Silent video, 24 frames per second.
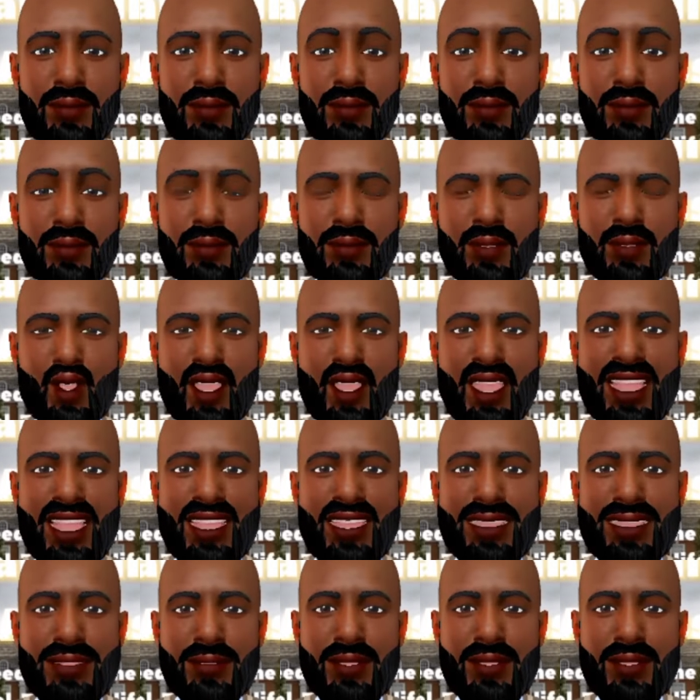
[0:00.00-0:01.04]
All right.
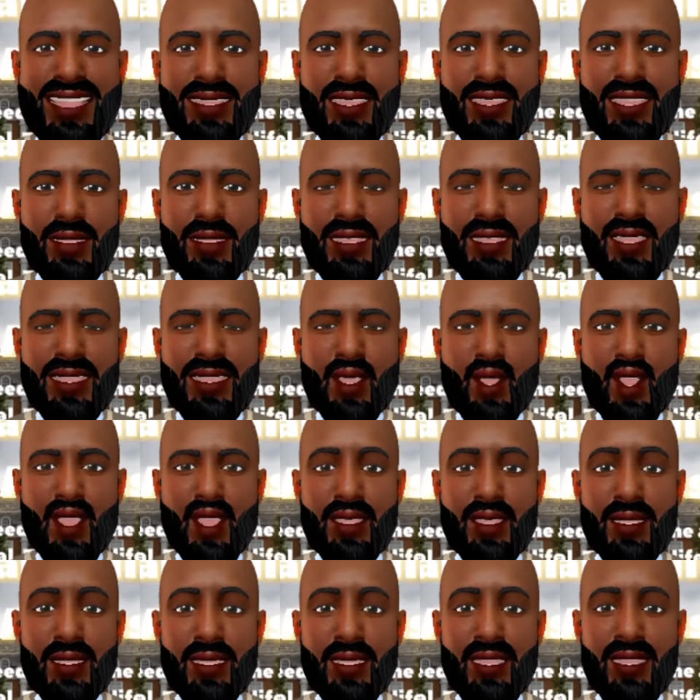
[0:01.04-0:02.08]
Entity
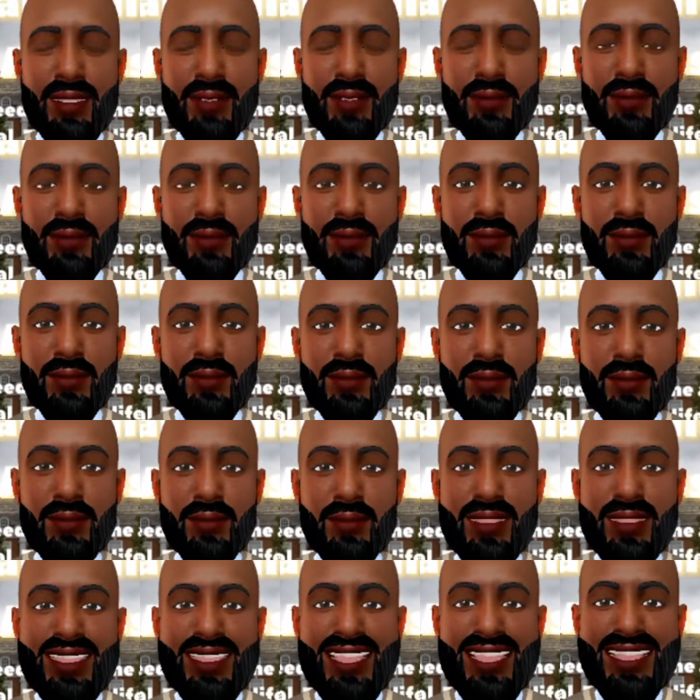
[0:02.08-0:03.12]
ownership.
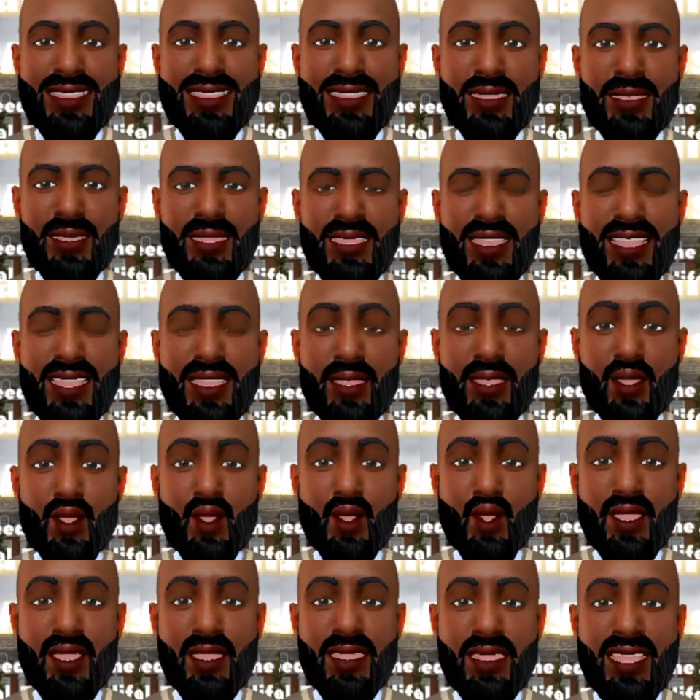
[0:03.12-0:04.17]
An entity can
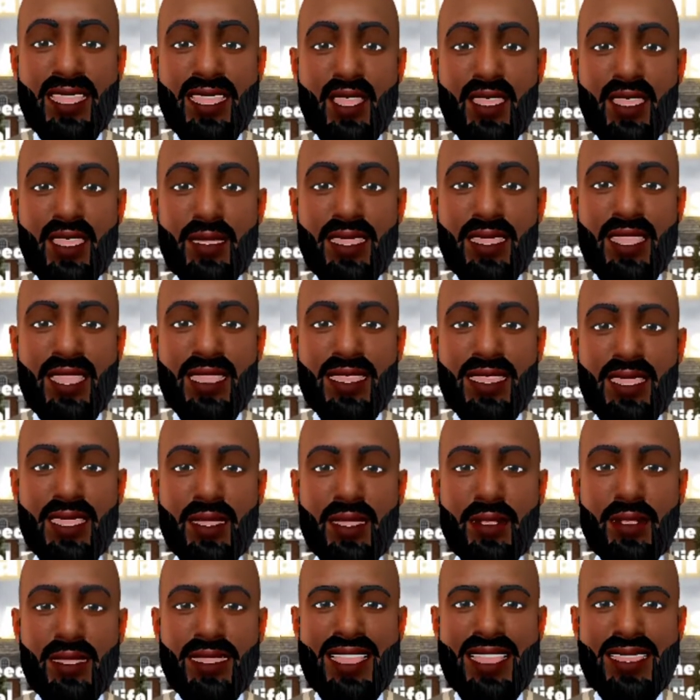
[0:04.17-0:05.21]
own shares in
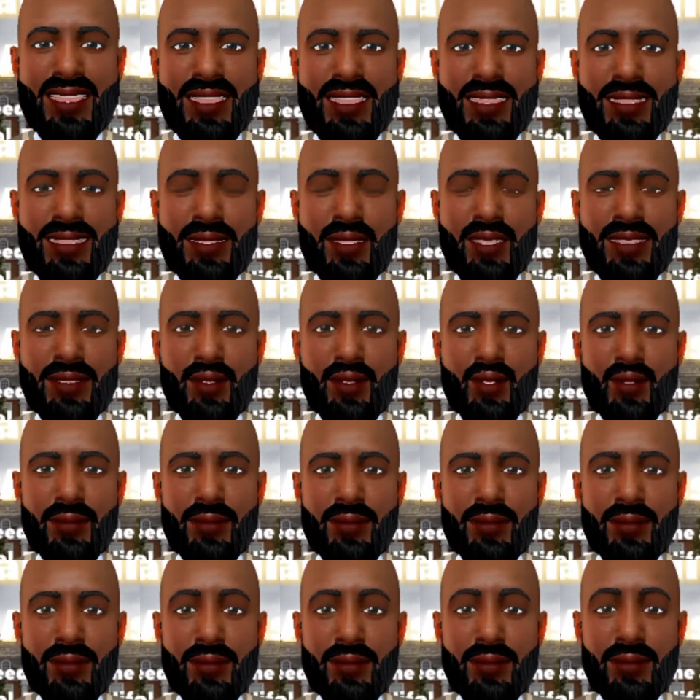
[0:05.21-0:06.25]
other entities.
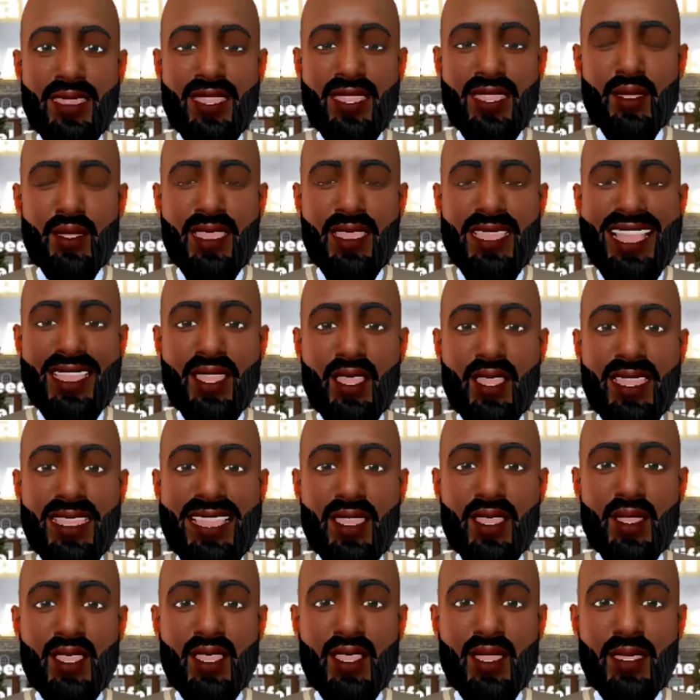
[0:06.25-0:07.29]
If parent
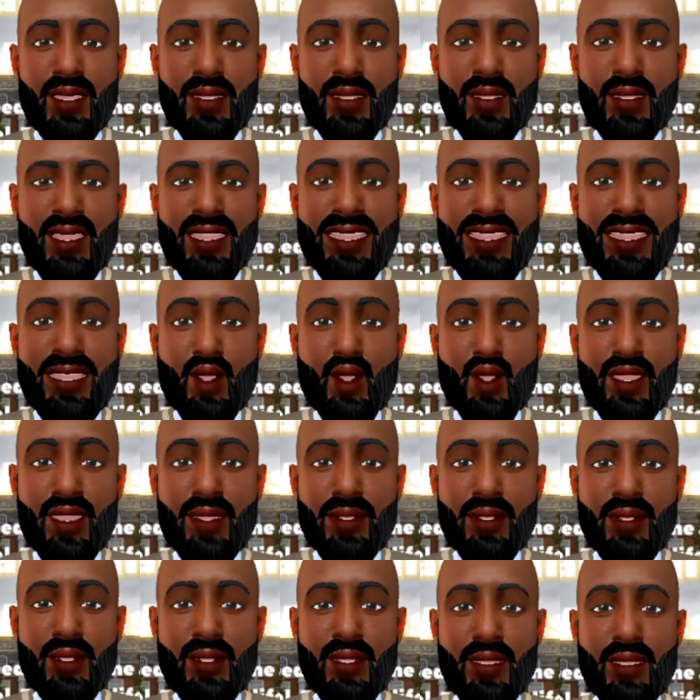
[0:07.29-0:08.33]
LLC owns a
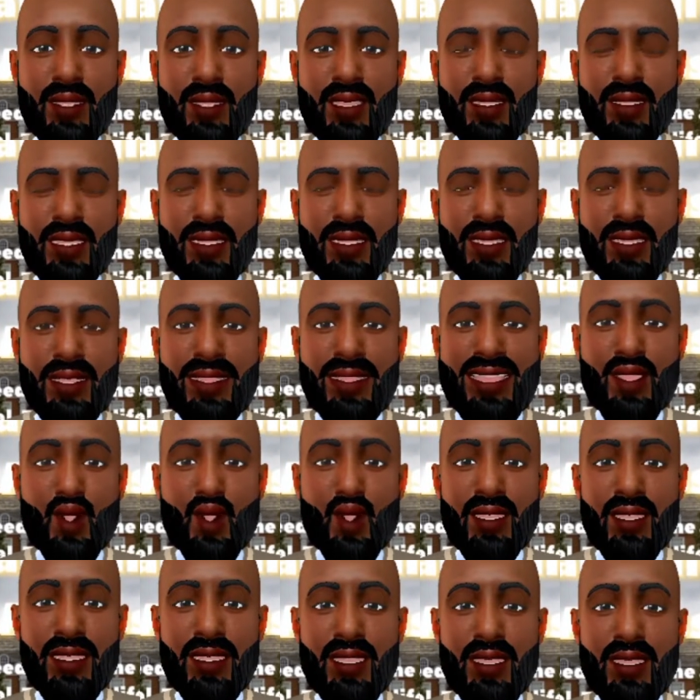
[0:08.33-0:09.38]
sufficient
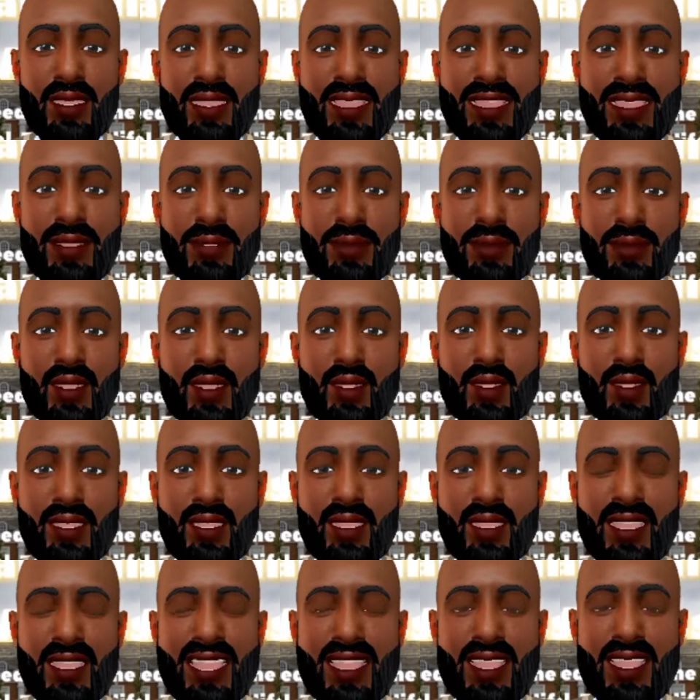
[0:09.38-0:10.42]
portion of the
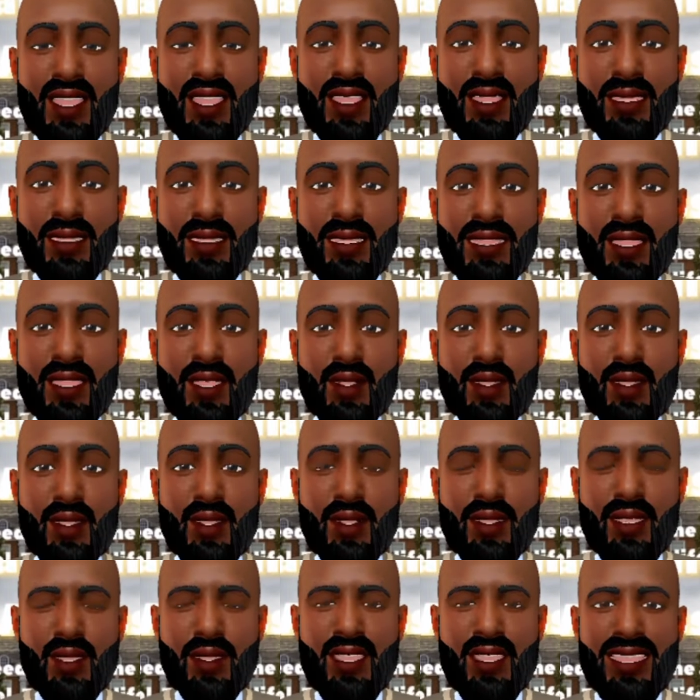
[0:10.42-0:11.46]
shares of
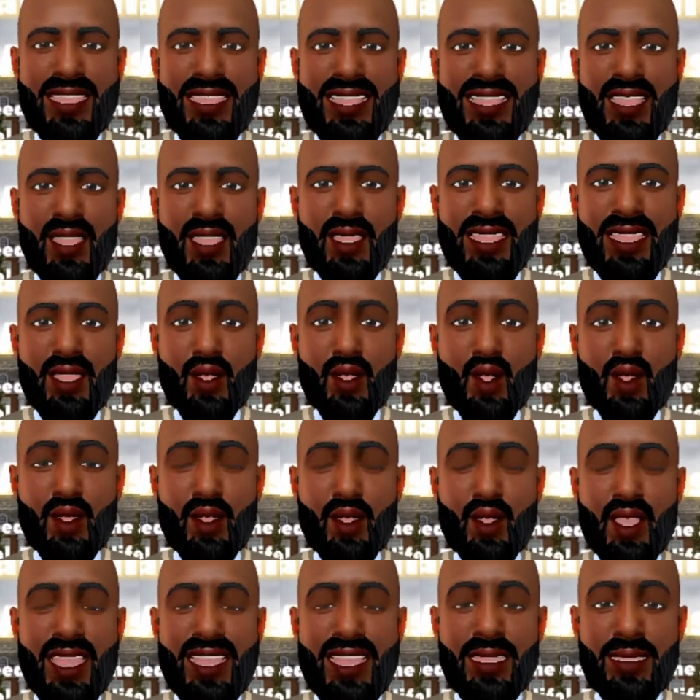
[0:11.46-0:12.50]
subsidiary
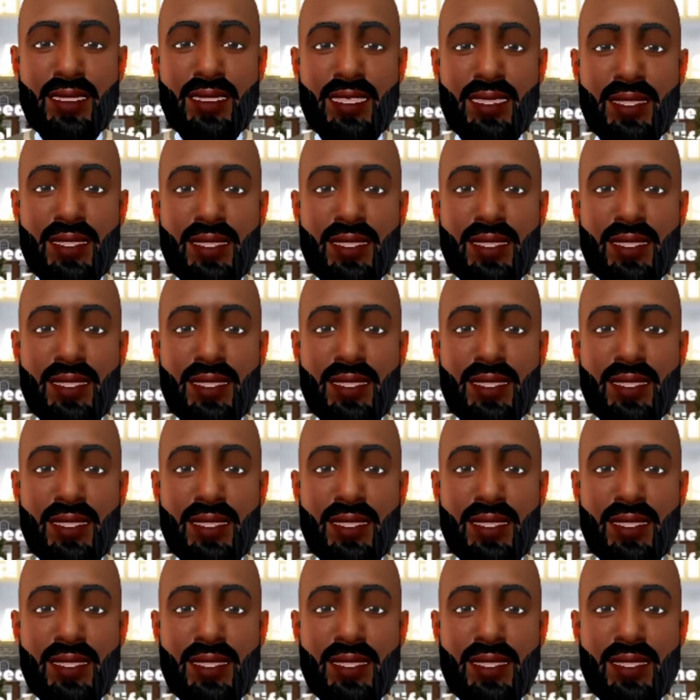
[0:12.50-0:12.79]
corporation